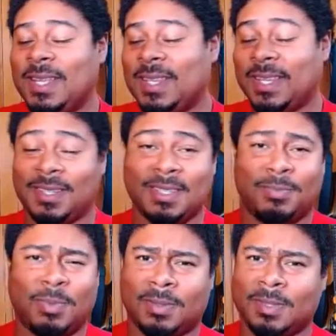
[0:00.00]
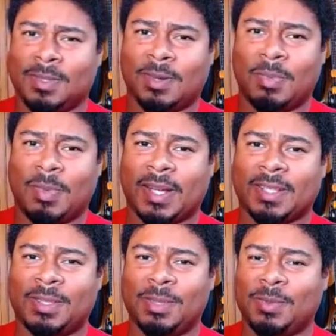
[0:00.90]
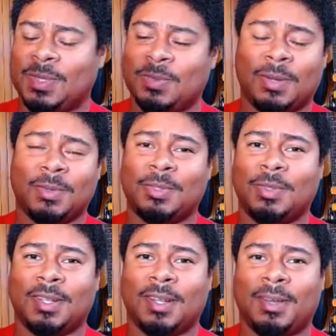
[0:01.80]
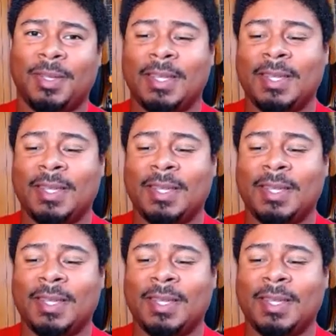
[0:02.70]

They could at least brought this card back to 2. What's wrong with you, Konami?